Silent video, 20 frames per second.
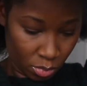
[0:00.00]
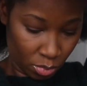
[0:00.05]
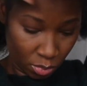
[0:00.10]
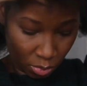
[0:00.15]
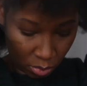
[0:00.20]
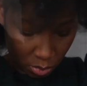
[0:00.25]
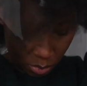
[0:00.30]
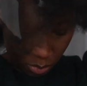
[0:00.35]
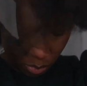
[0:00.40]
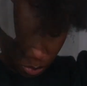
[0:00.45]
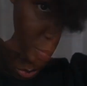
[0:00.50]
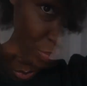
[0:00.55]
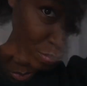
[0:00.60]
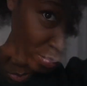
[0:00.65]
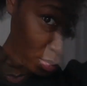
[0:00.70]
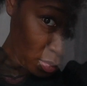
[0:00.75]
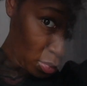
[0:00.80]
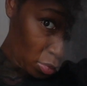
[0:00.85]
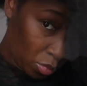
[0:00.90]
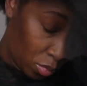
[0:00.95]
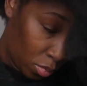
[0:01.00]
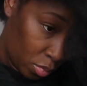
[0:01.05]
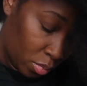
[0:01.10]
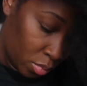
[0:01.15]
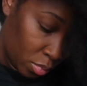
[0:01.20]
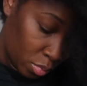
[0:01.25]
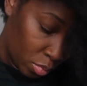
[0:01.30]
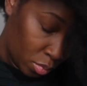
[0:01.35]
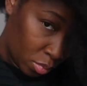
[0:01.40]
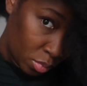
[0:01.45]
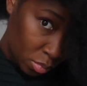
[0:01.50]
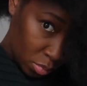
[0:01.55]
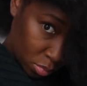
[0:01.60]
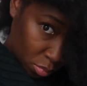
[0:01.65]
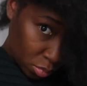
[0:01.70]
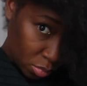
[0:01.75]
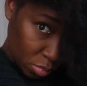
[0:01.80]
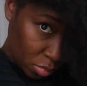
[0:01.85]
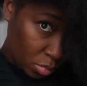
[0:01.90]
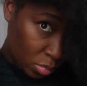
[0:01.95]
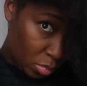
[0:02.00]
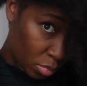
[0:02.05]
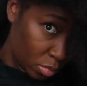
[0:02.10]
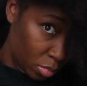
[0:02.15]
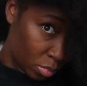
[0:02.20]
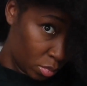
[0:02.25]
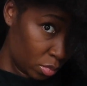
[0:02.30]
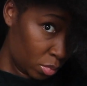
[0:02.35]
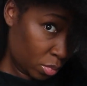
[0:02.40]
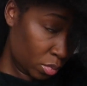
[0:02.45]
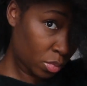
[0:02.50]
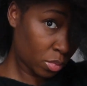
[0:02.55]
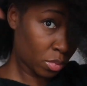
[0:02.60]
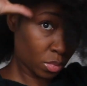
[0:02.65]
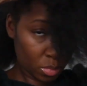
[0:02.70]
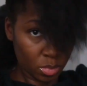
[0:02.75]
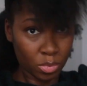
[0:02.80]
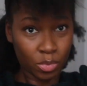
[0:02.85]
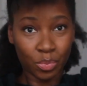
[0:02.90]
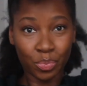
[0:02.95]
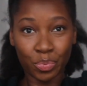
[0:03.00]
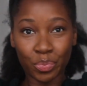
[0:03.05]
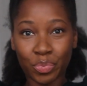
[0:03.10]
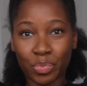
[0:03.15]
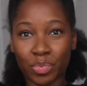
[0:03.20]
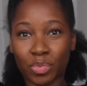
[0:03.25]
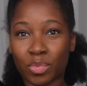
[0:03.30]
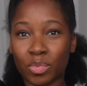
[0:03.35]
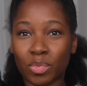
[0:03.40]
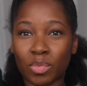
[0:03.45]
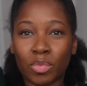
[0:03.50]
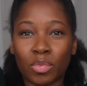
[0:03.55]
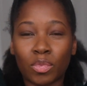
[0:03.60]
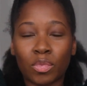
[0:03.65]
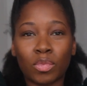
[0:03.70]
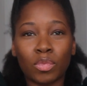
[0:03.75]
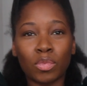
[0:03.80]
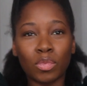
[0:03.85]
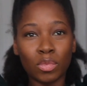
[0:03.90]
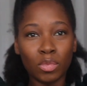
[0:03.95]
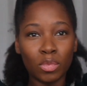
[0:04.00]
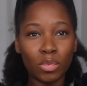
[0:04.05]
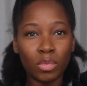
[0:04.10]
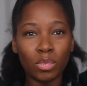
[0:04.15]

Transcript: (no one is talking)